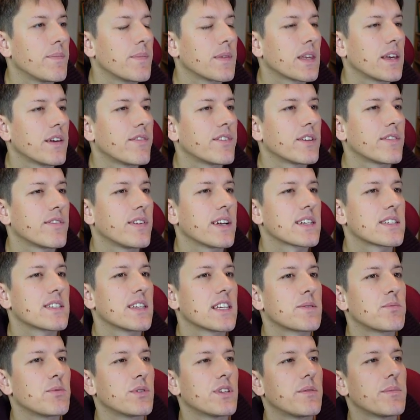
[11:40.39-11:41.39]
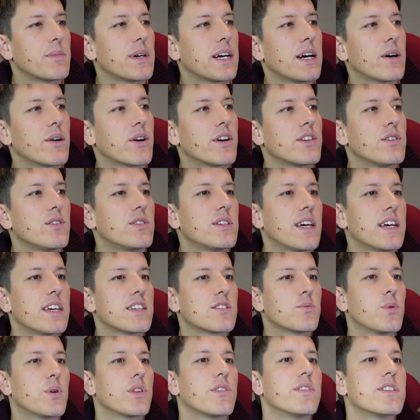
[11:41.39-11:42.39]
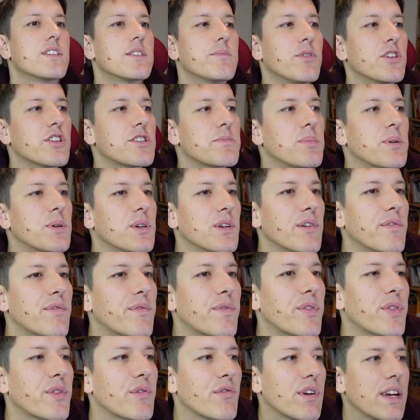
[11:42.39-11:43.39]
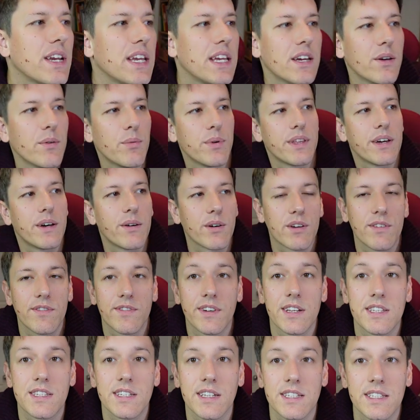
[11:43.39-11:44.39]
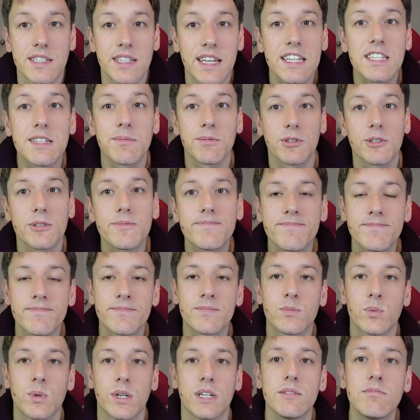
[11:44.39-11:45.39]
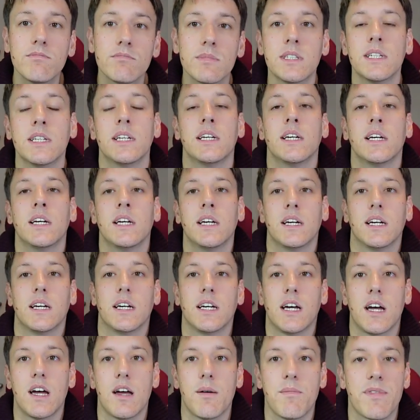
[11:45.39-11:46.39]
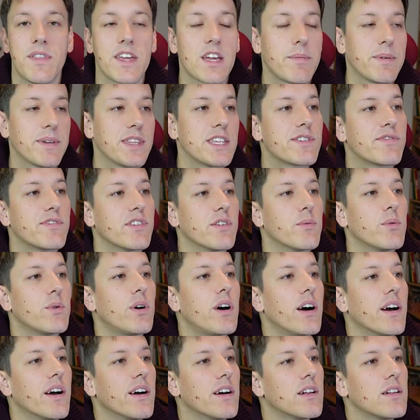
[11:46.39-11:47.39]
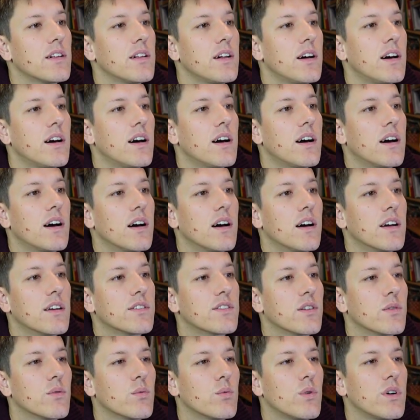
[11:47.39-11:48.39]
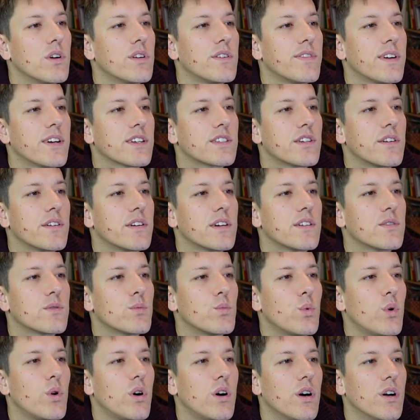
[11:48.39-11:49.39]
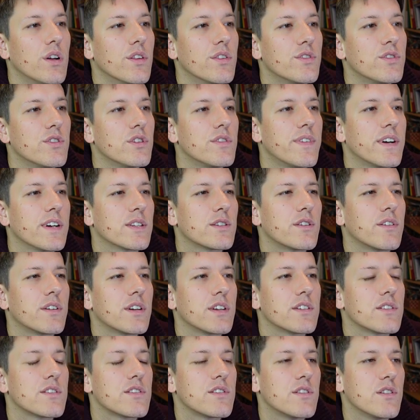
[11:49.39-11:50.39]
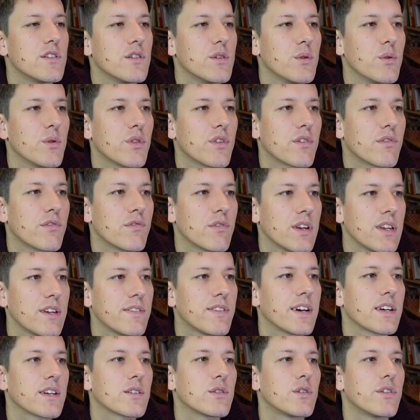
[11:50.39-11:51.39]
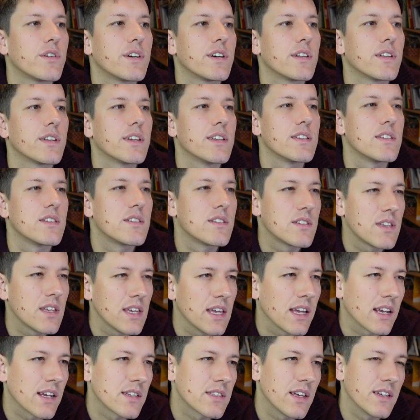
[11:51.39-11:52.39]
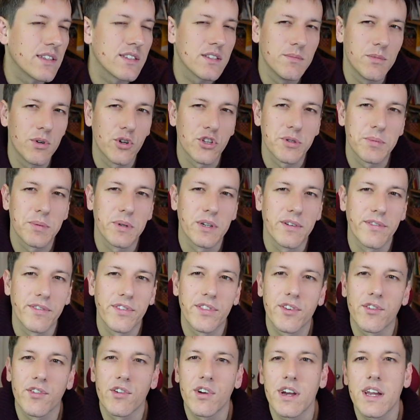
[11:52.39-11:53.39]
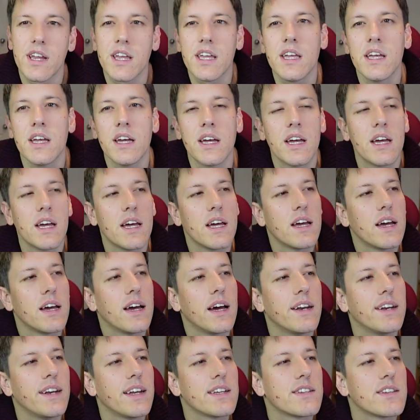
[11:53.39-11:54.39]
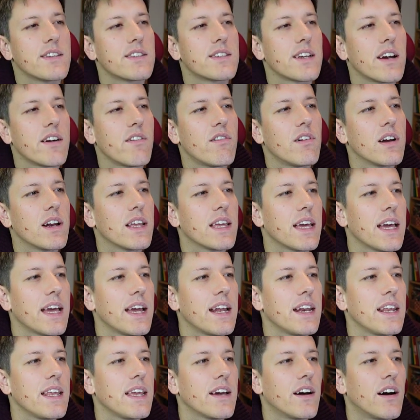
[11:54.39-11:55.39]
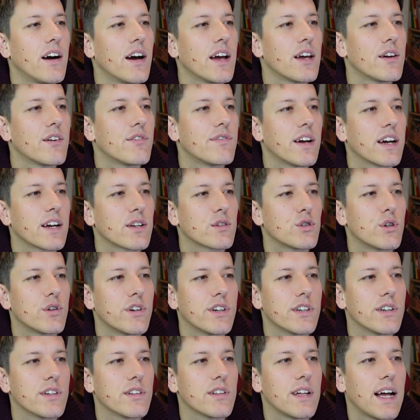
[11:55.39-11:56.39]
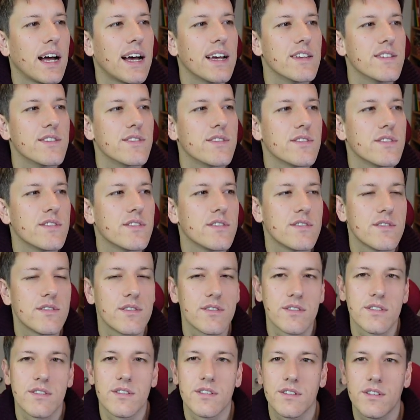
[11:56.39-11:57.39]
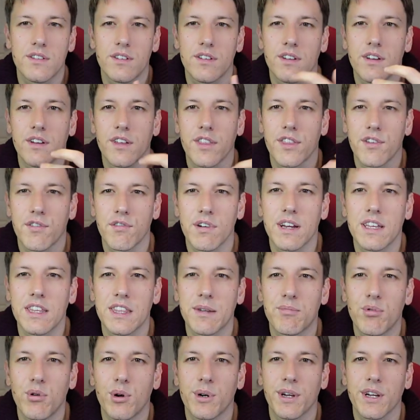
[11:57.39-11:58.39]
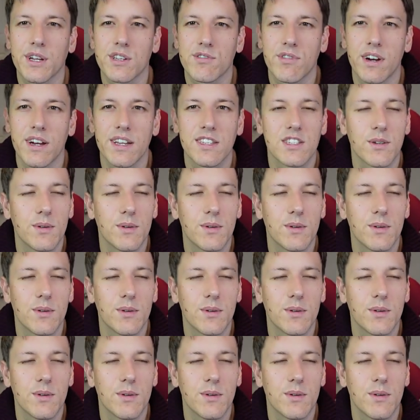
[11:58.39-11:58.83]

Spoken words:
Given a flex decimal number, how could you test whether it's a multiple of 3 without converting it to decimal? Well, think about this for a while. So 1 factorial is 1, 2 factorial is 2, 3 factorial is 6, that's a multiple of 3. And necessarily any higher factorial has a 3 in the product, right?